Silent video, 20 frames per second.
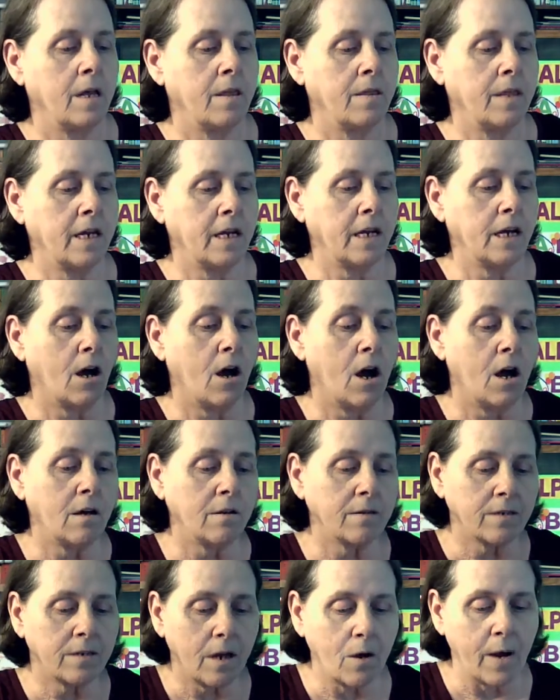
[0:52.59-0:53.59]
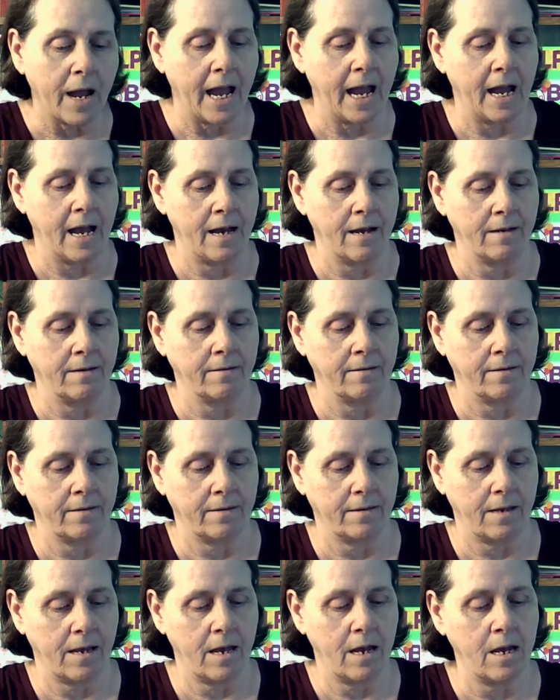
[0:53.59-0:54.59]
Then it also
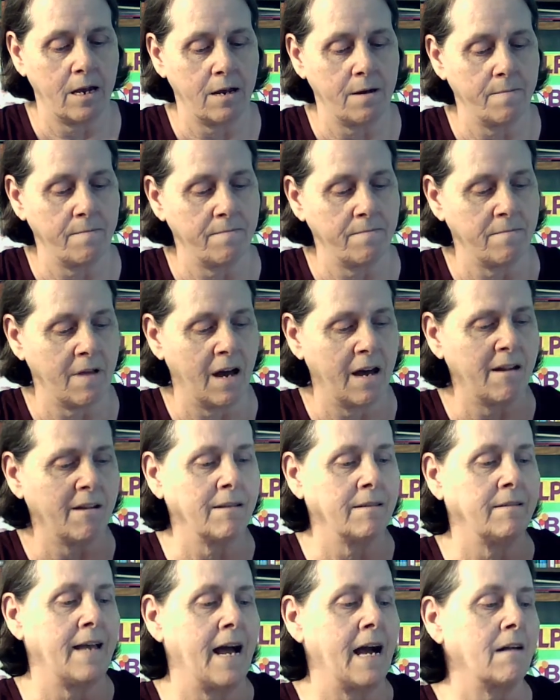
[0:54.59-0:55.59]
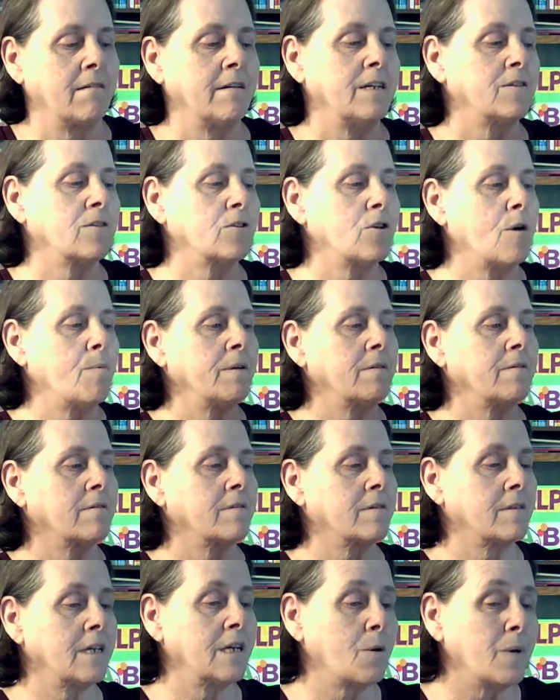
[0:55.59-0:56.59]
has not exactly a scope and
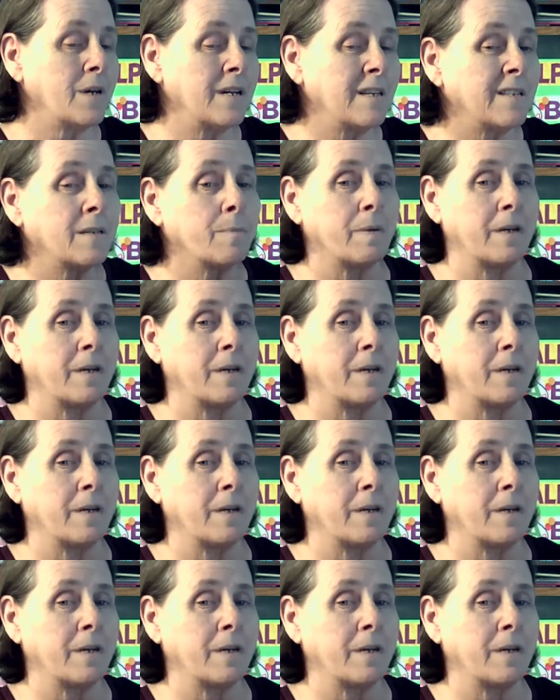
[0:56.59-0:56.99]
sequence,